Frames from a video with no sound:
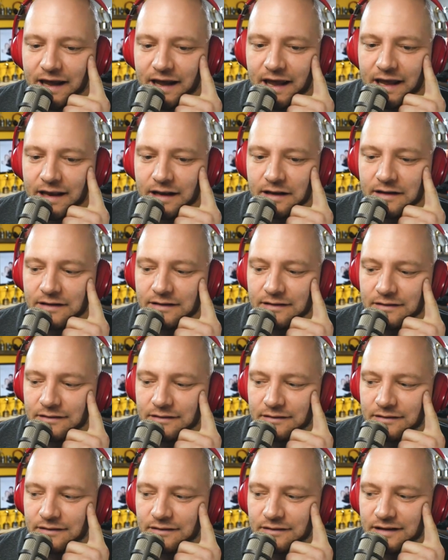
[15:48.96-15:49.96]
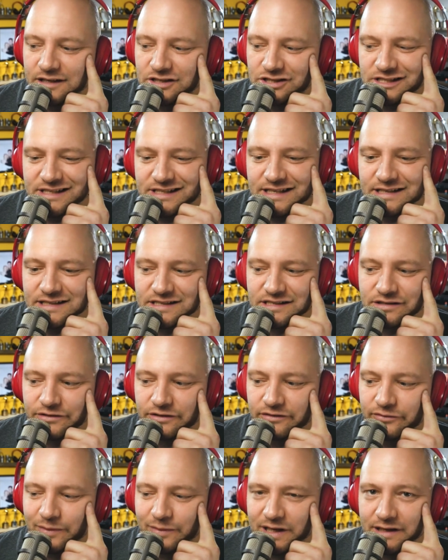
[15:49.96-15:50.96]
And it just didn't
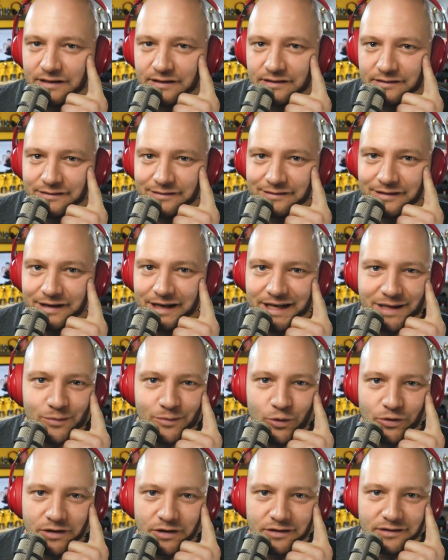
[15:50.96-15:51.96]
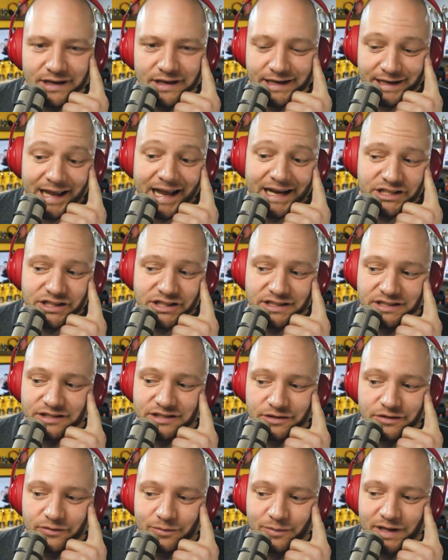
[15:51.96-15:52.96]
serve me anymore. Like, it actually
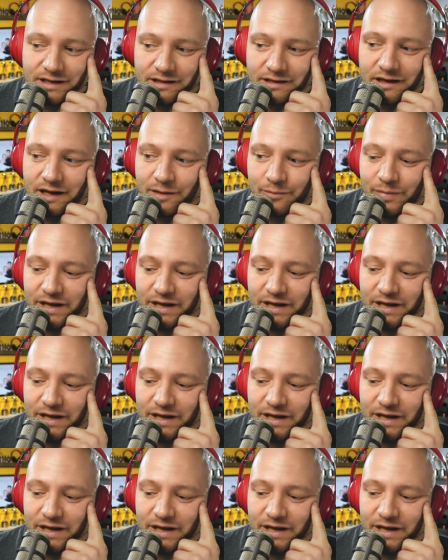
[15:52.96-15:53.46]
served me a lot